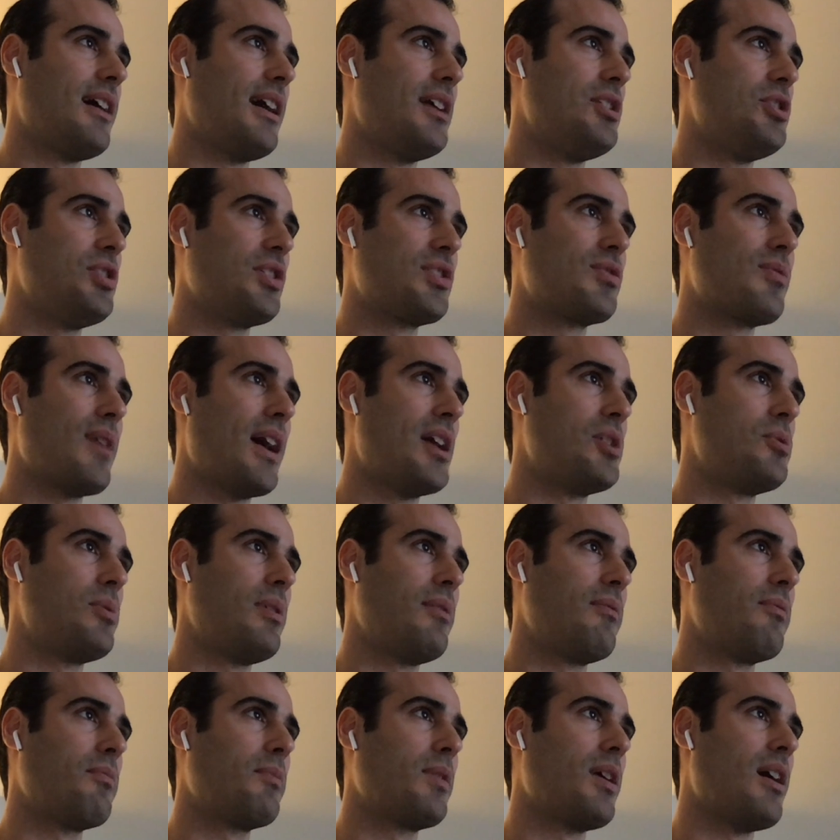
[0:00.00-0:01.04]
just
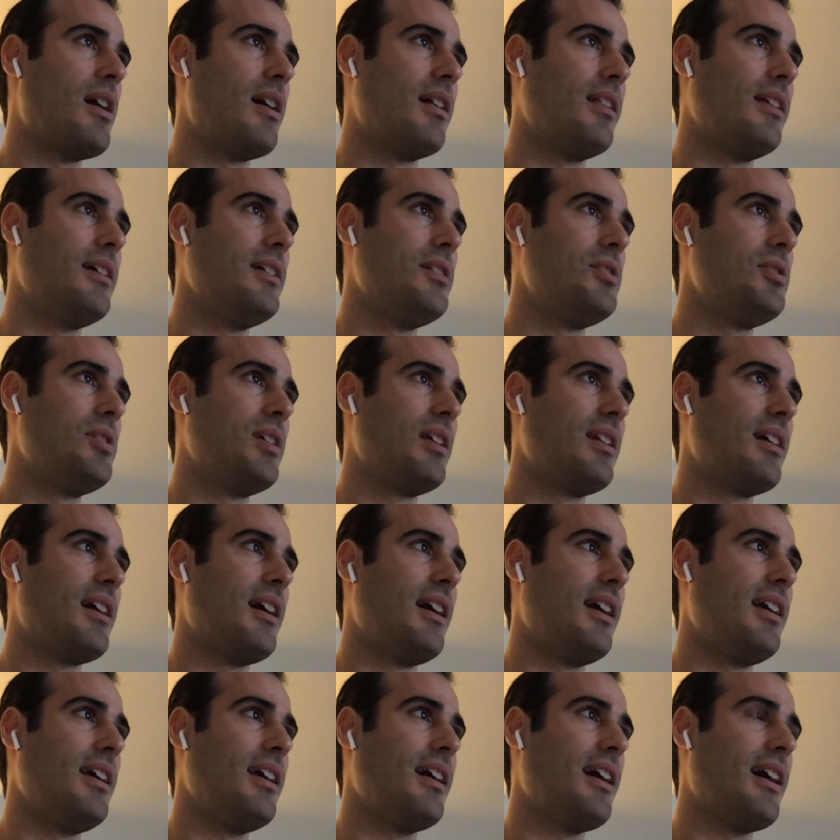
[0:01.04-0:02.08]
graduated from college, and
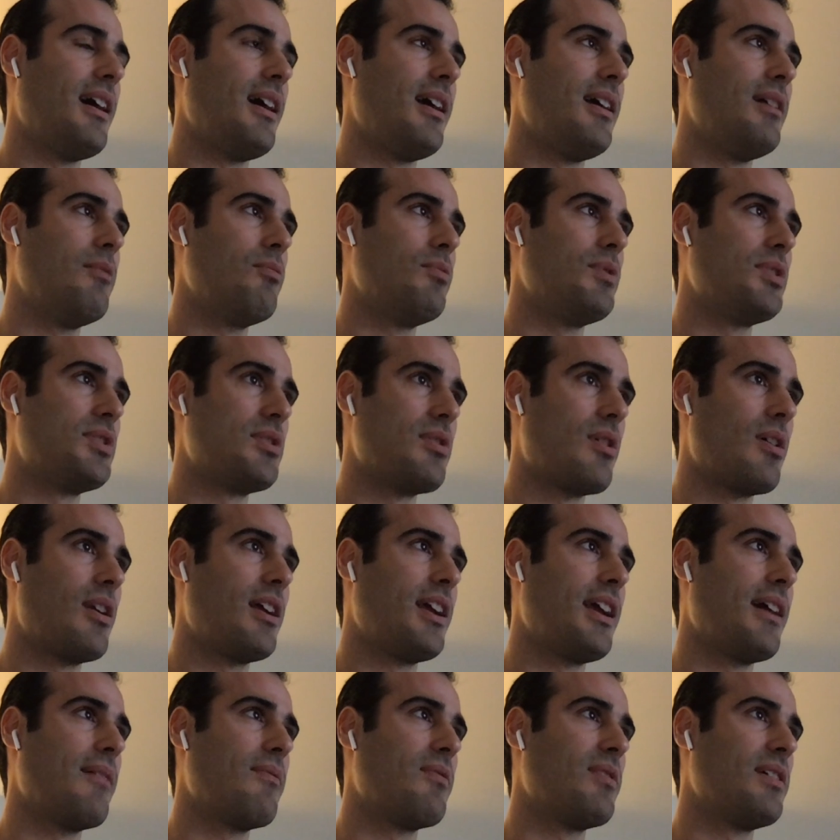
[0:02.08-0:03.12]
I was
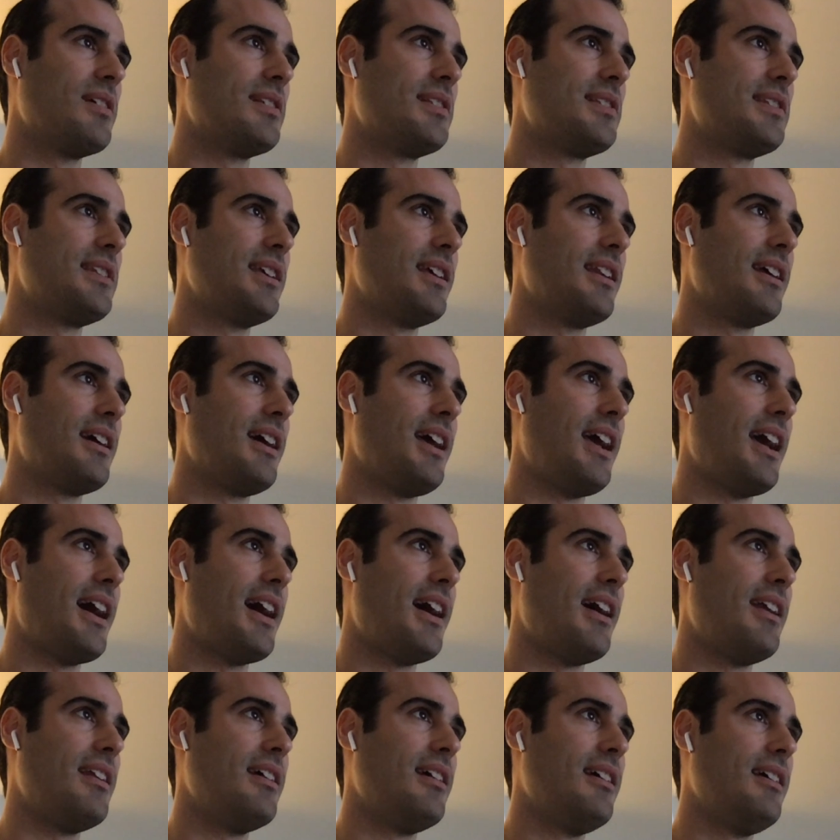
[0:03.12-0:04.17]
starting Everest, and I
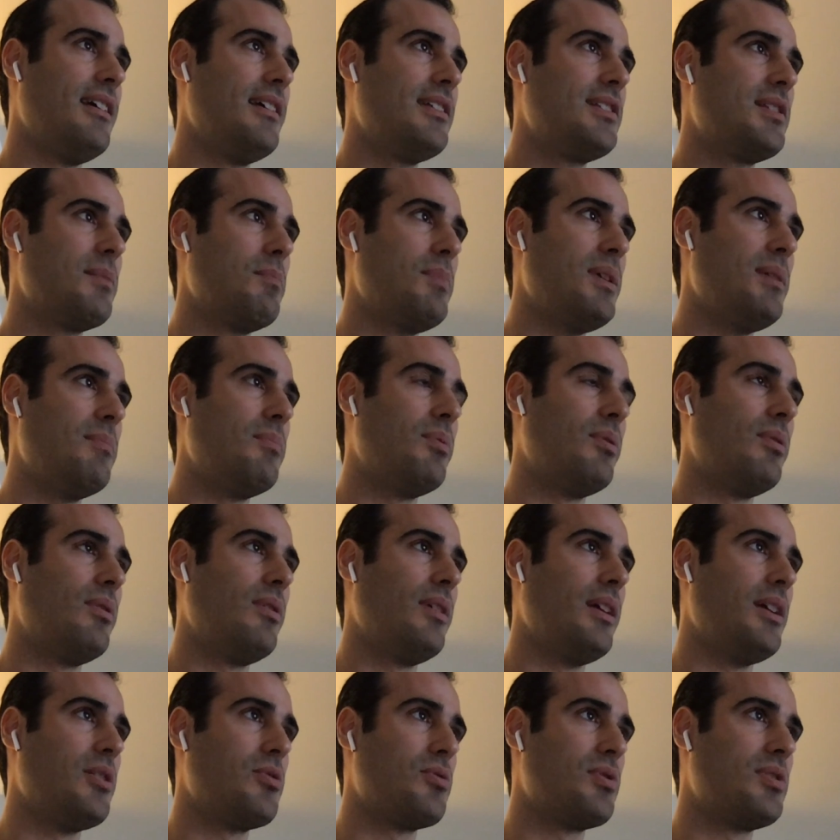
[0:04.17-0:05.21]
had some
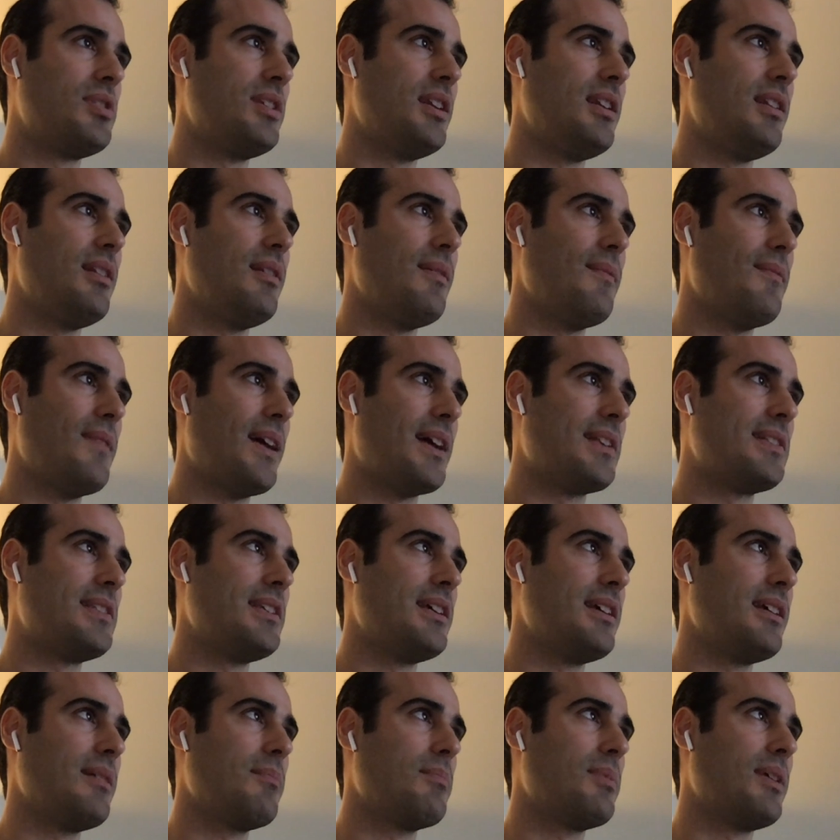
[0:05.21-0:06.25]
people interested in
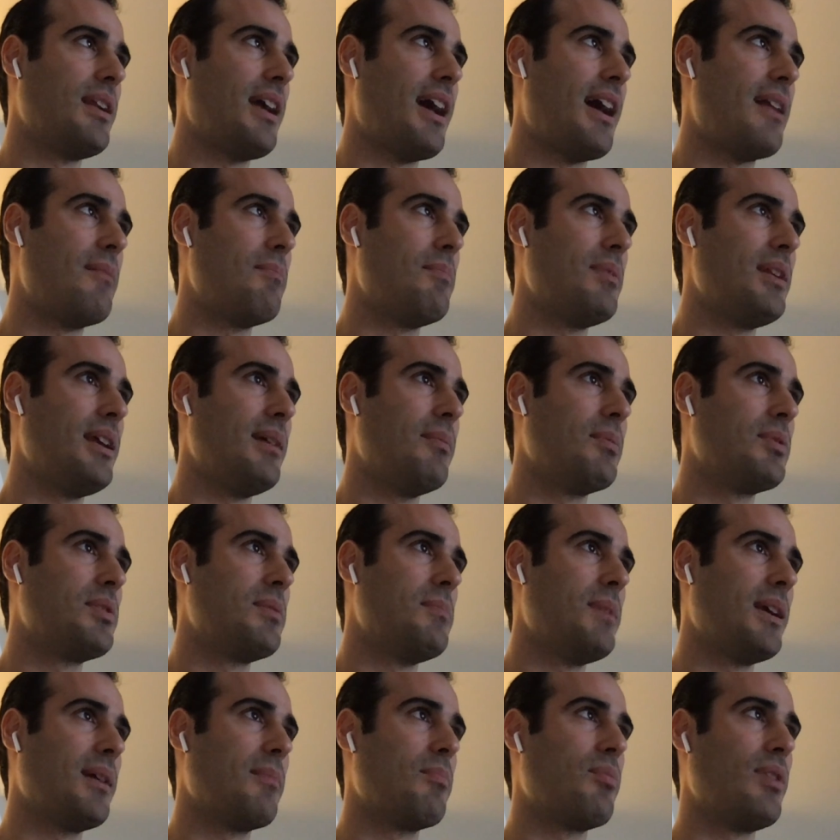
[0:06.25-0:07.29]
investing but hadn't been able
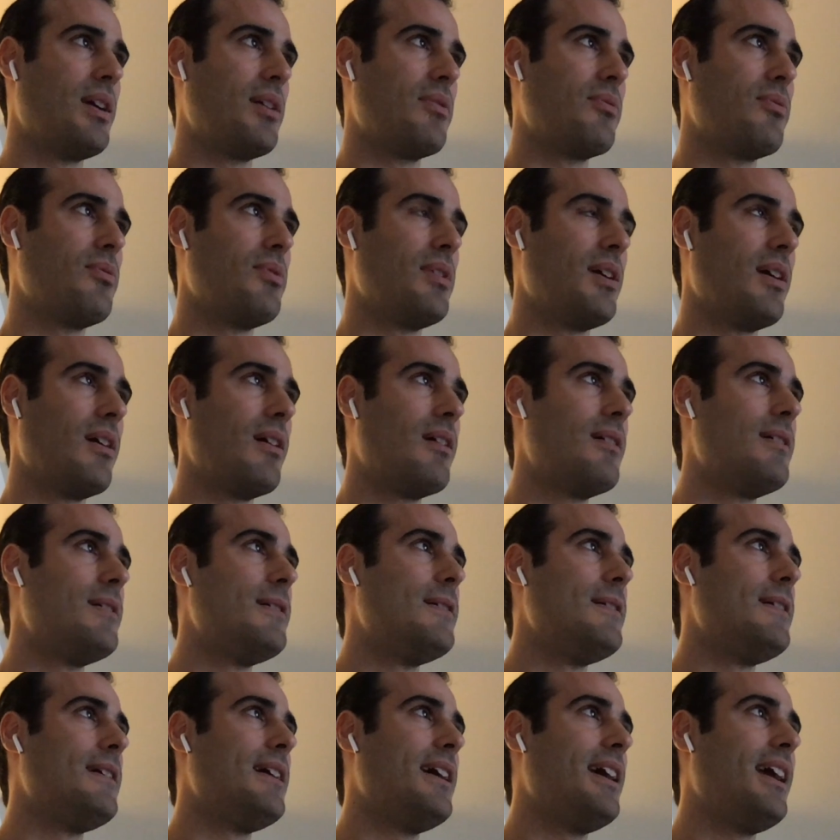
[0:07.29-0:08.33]
to make a breakthrough there.
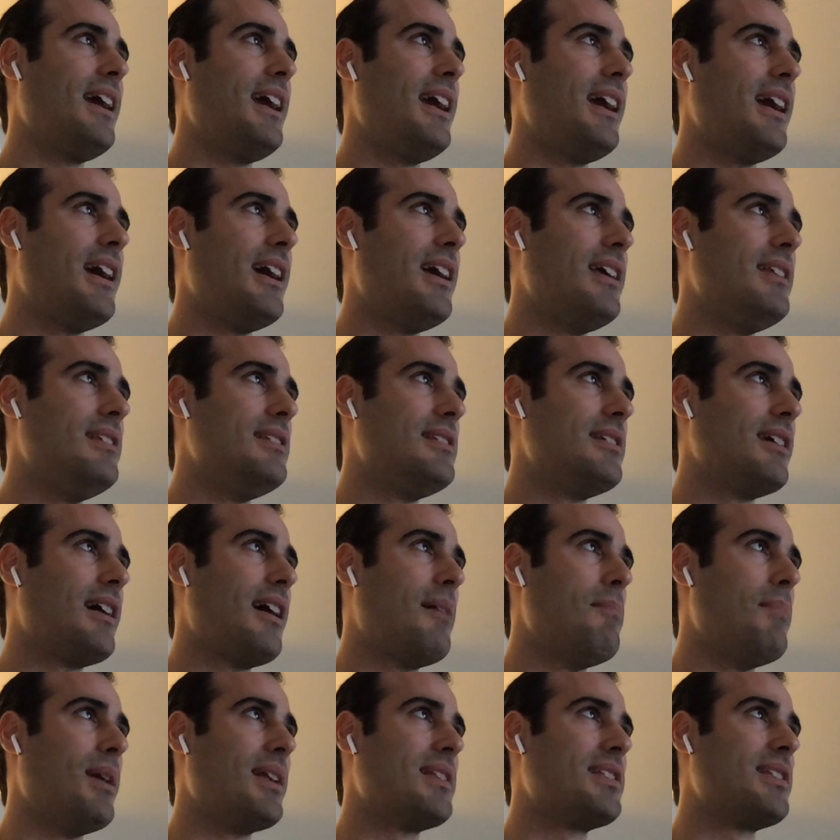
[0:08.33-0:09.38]
And
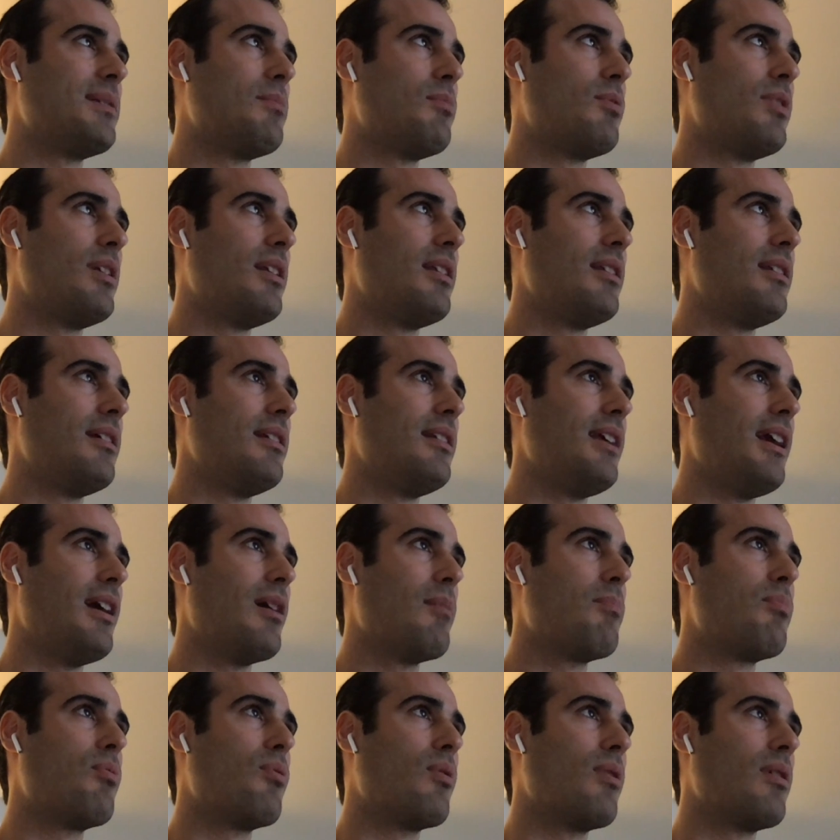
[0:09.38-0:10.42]
I met someone at an
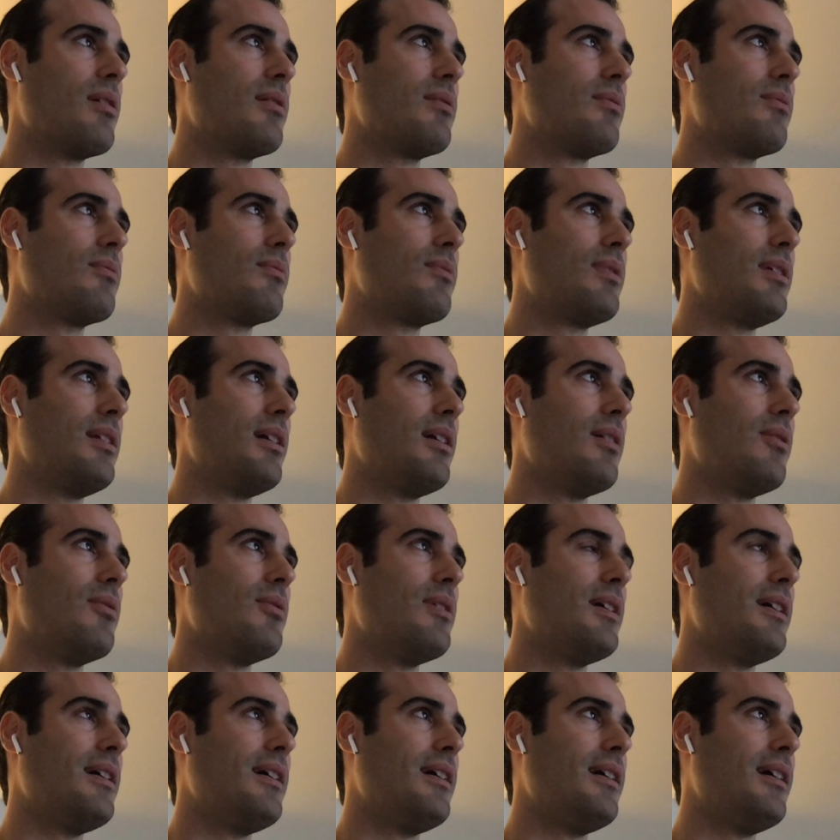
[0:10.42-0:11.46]
airport,
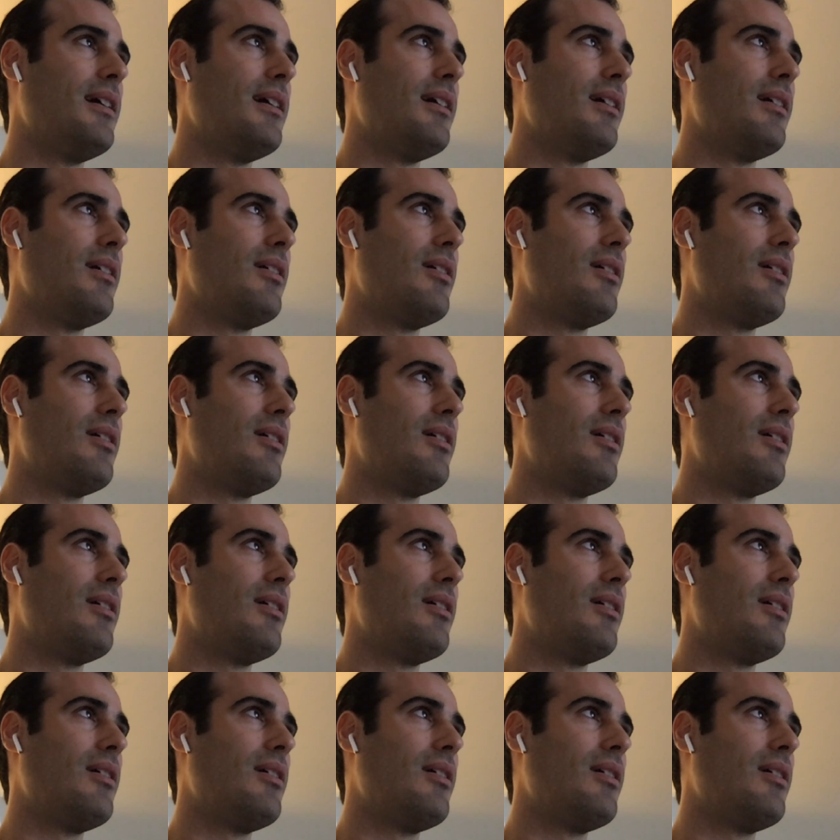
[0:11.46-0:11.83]
right